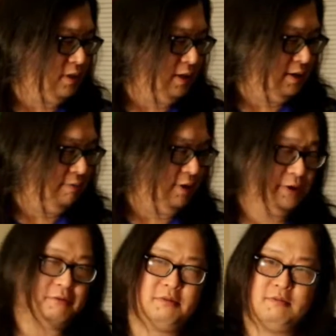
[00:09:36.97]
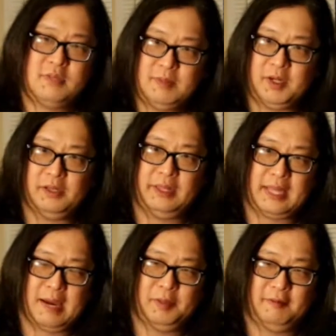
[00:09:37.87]
although typically
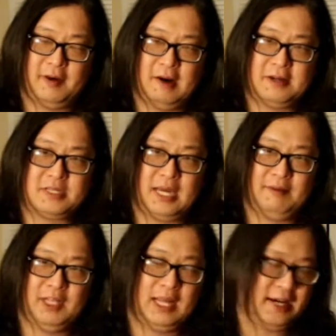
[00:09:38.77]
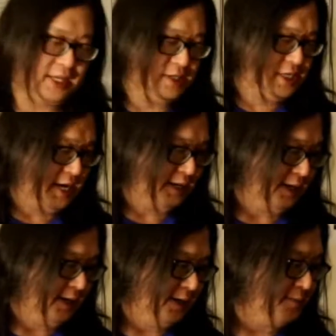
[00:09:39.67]
the amplifier doesn't have a locking jack
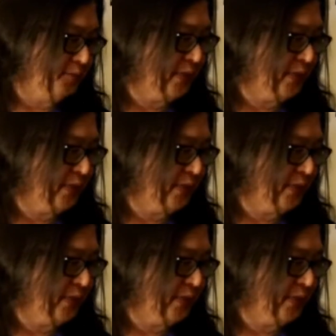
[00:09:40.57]
on it.